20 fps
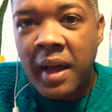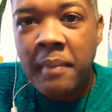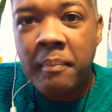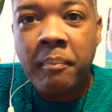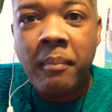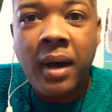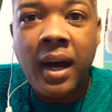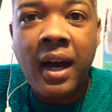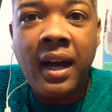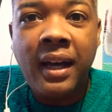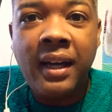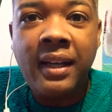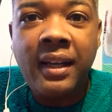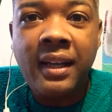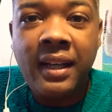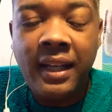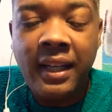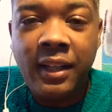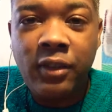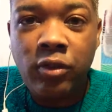my
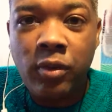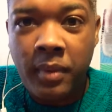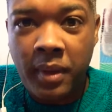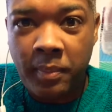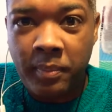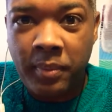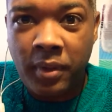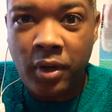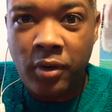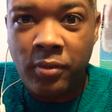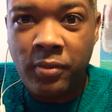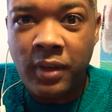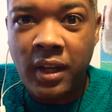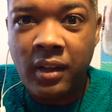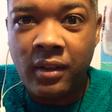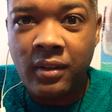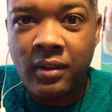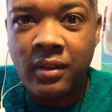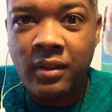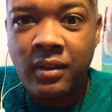link for my
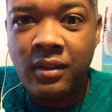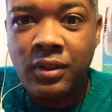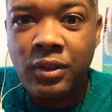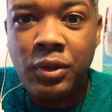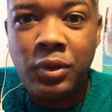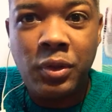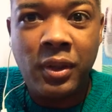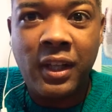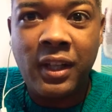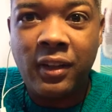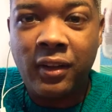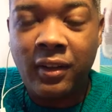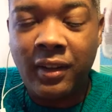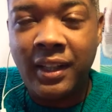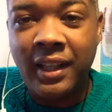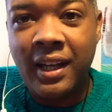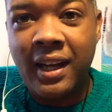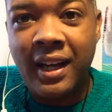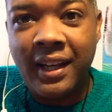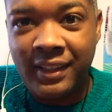profile to do that
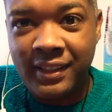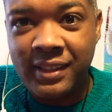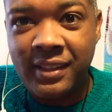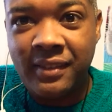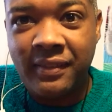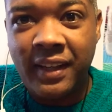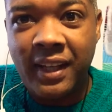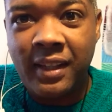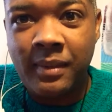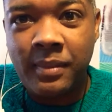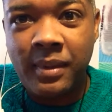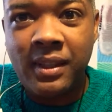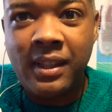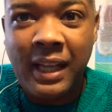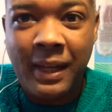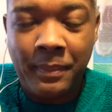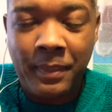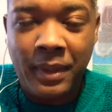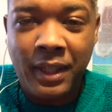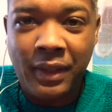online is available
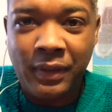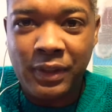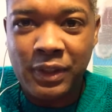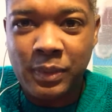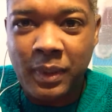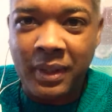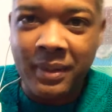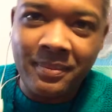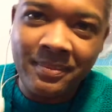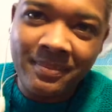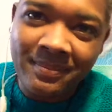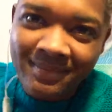down below as well.